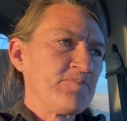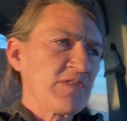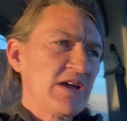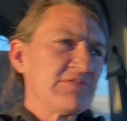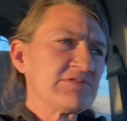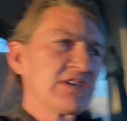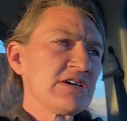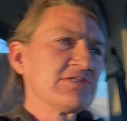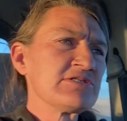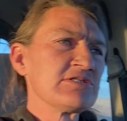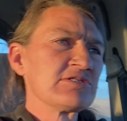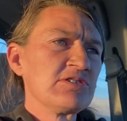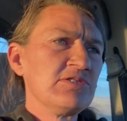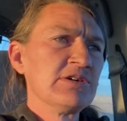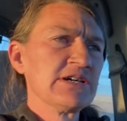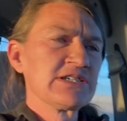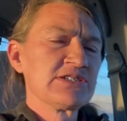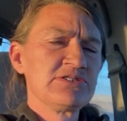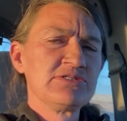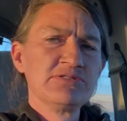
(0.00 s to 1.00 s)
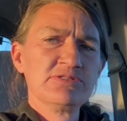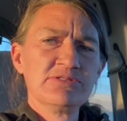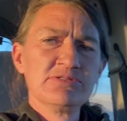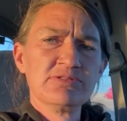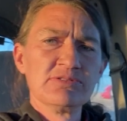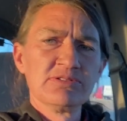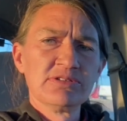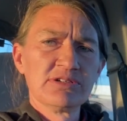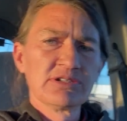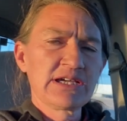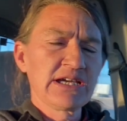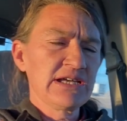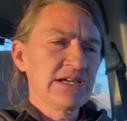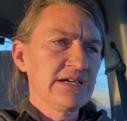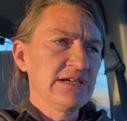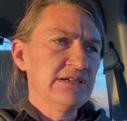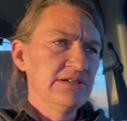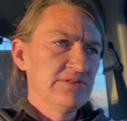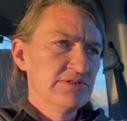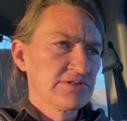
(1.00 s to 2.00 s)
I was also going to look at
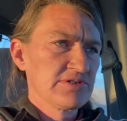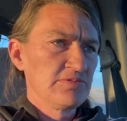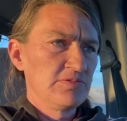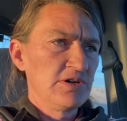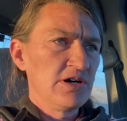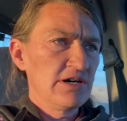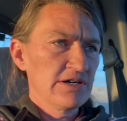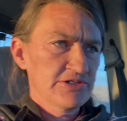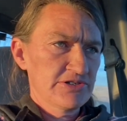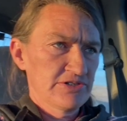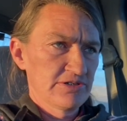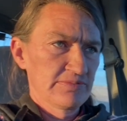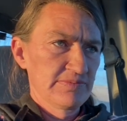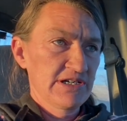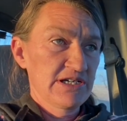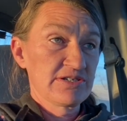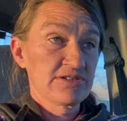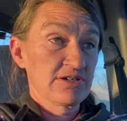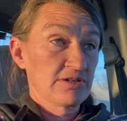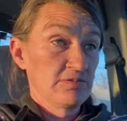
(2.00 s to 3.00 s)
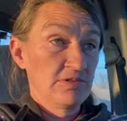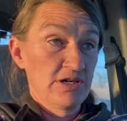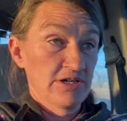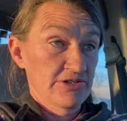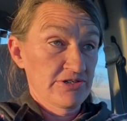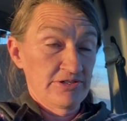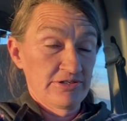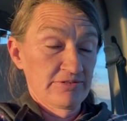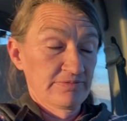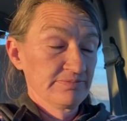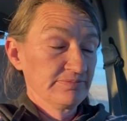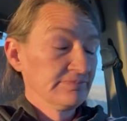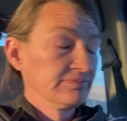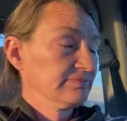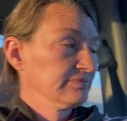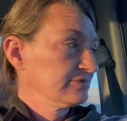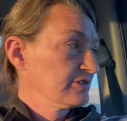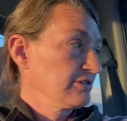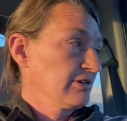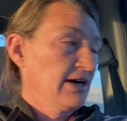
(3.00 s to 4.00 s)
a used washer because our washer
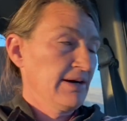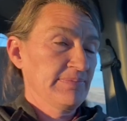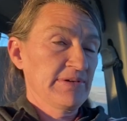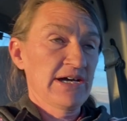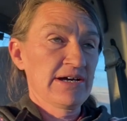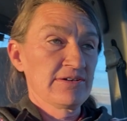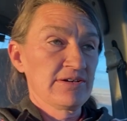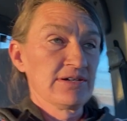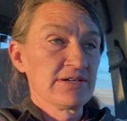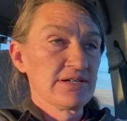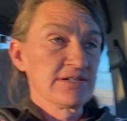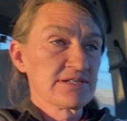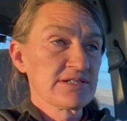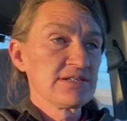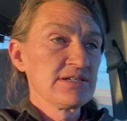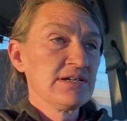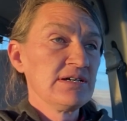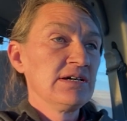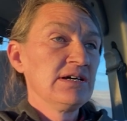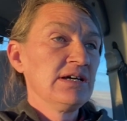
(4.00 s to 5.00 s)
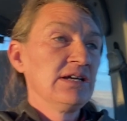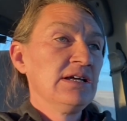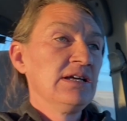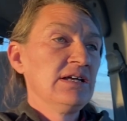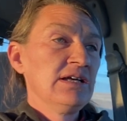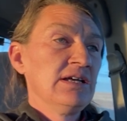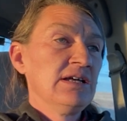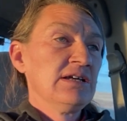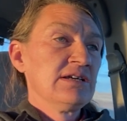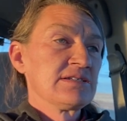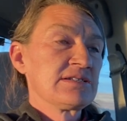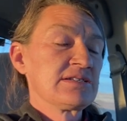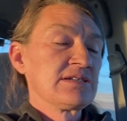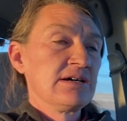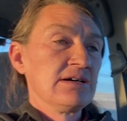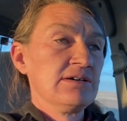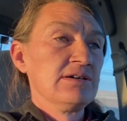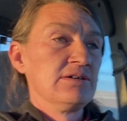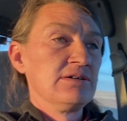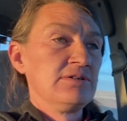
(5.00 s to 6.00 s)
crapped out on us.
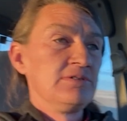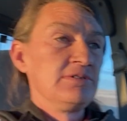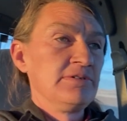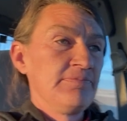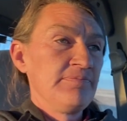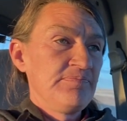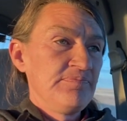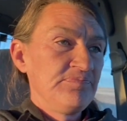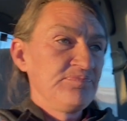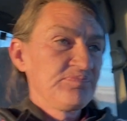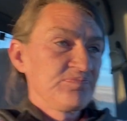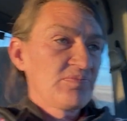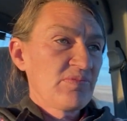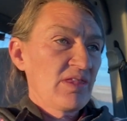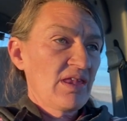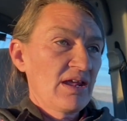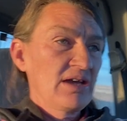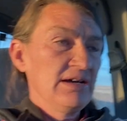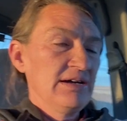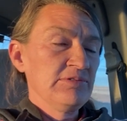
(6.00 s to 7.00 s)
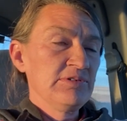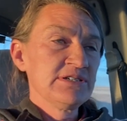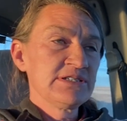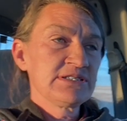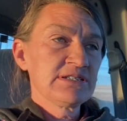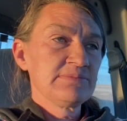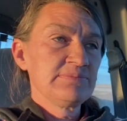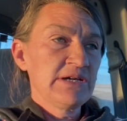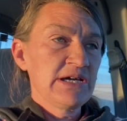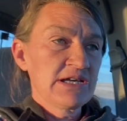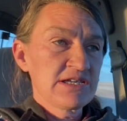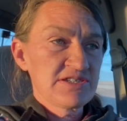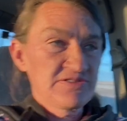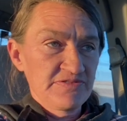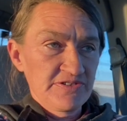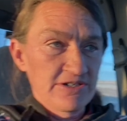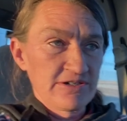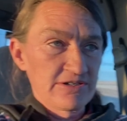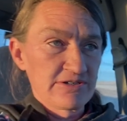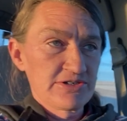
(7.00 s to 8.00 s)
So I went to the banks
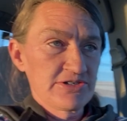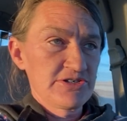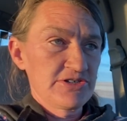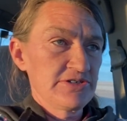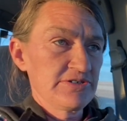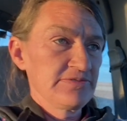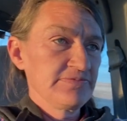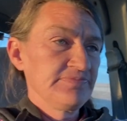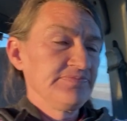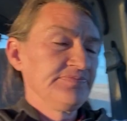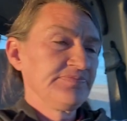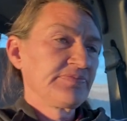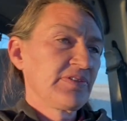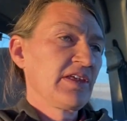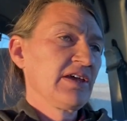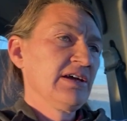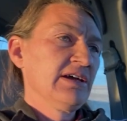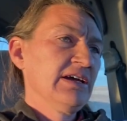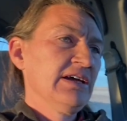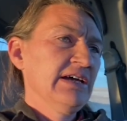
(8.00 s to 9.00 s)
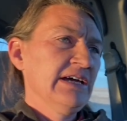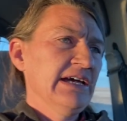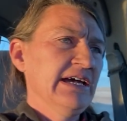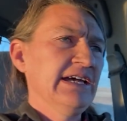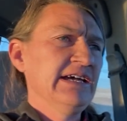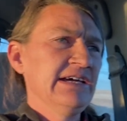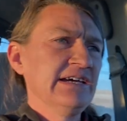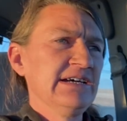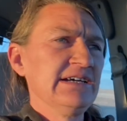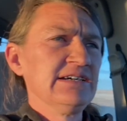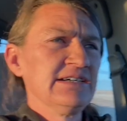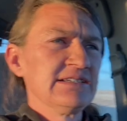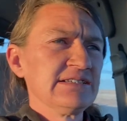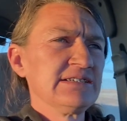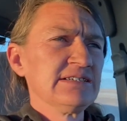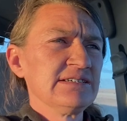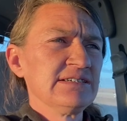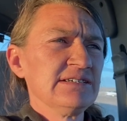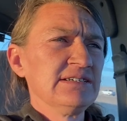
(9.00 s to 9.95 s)
first, and